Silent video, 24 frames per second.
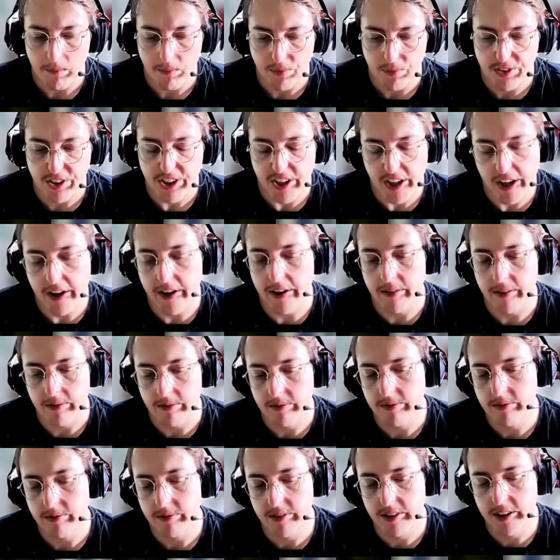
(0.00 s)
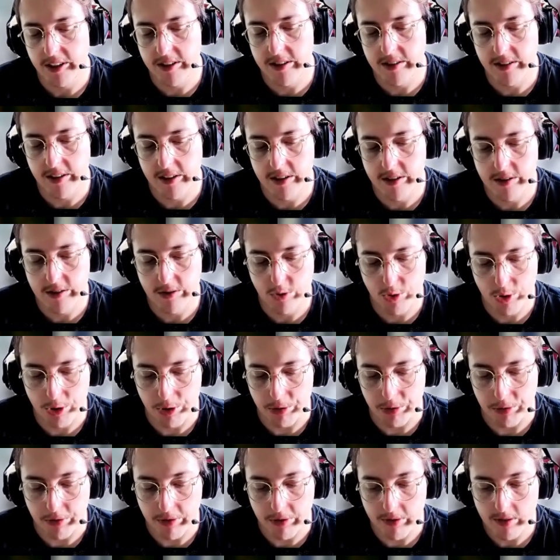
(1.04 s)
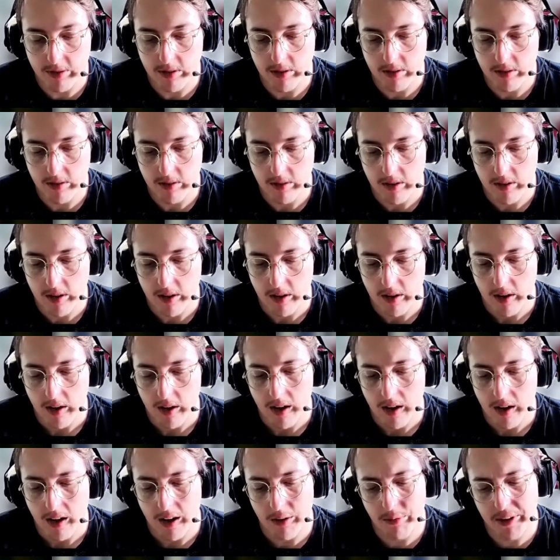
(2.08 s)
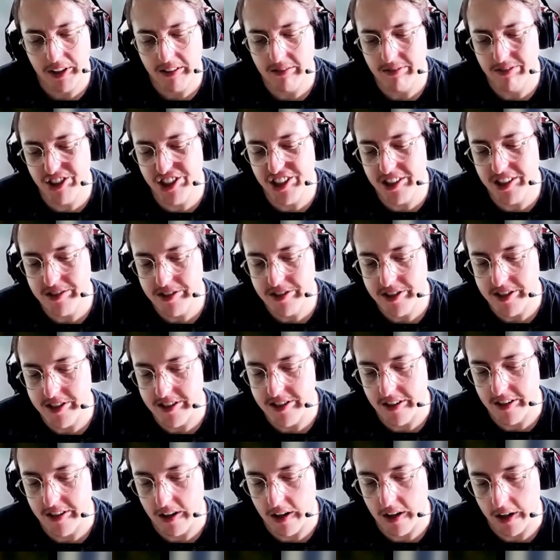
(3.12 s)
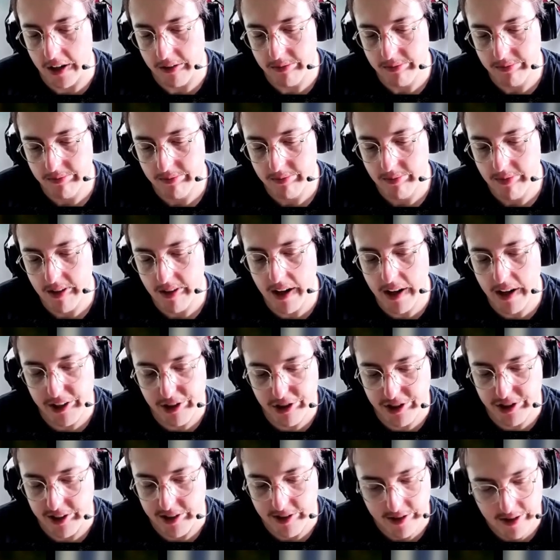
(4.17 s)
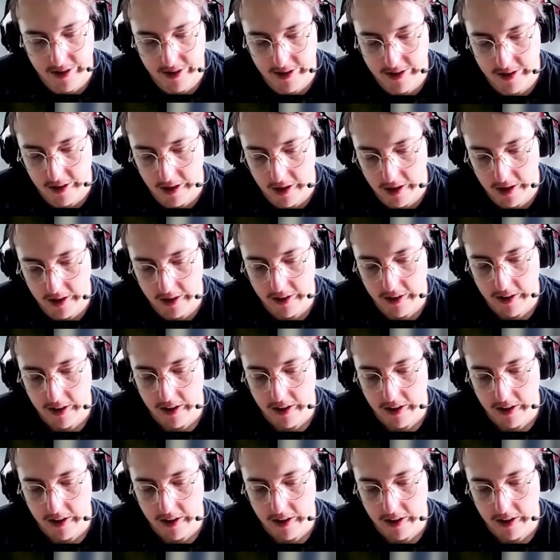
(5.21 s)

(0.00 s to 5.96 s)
Yeah, that's true. I mean, high chances are,